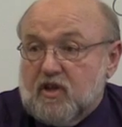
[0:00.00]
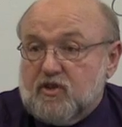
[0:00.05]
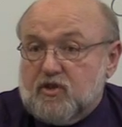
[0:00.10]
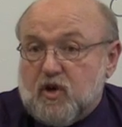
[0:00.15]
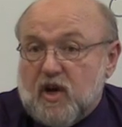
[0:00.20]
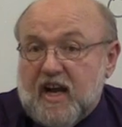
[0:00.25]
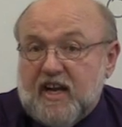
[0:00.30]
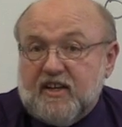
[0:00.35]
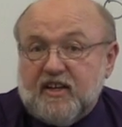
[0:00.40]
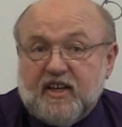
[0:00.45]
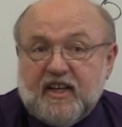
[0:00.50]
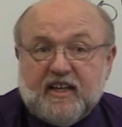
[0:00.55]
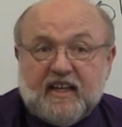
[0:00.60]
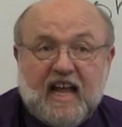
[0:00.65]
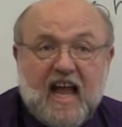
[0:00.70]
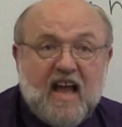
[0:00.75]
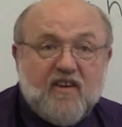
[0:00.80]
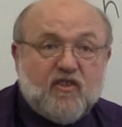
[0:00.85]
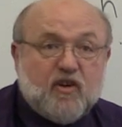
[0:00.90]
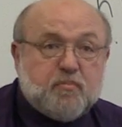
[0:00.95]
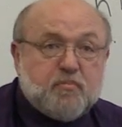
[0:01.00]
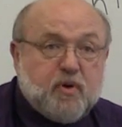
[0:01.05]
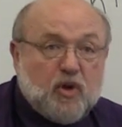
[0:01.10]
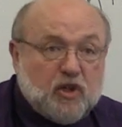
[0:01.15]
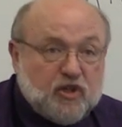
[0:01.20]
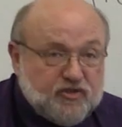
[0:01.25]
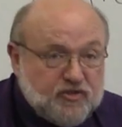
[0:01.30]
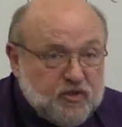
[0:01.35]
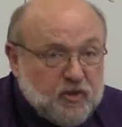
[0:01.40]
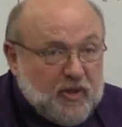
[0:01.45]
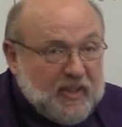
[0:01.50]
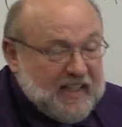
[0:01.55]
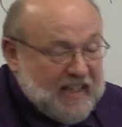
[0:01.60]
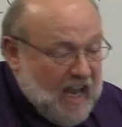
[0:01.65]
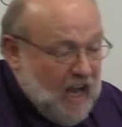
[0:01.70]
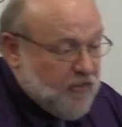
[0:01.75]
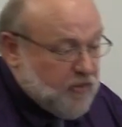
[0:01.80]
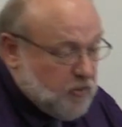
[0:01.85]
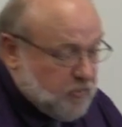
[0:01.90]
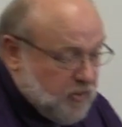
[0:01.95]
trying to have a personal
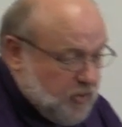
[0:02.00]
encounter